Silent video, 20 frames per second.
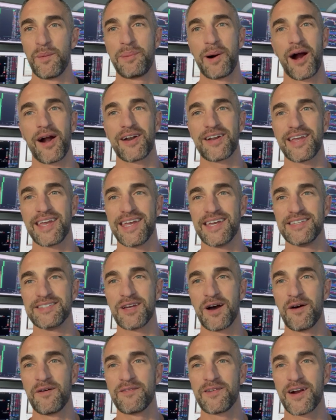party
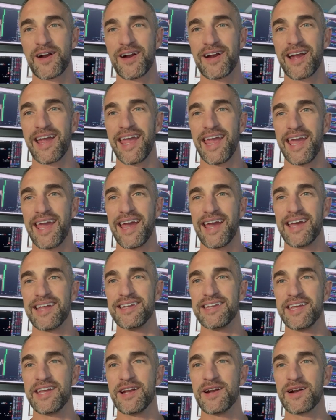is over,
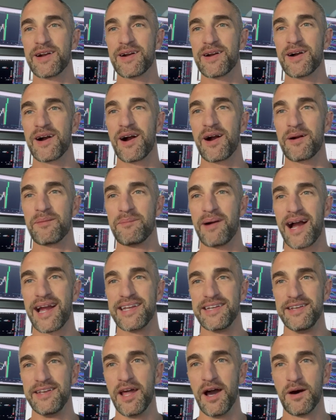and here are
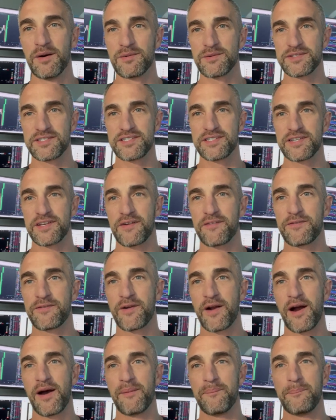my notes
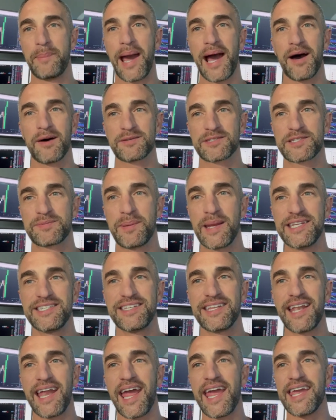from Powell's
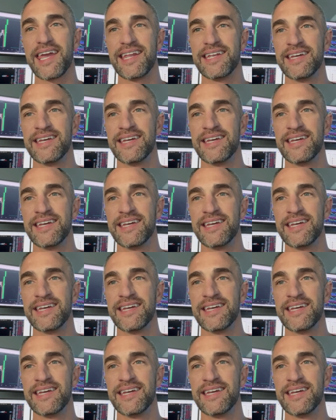speech today.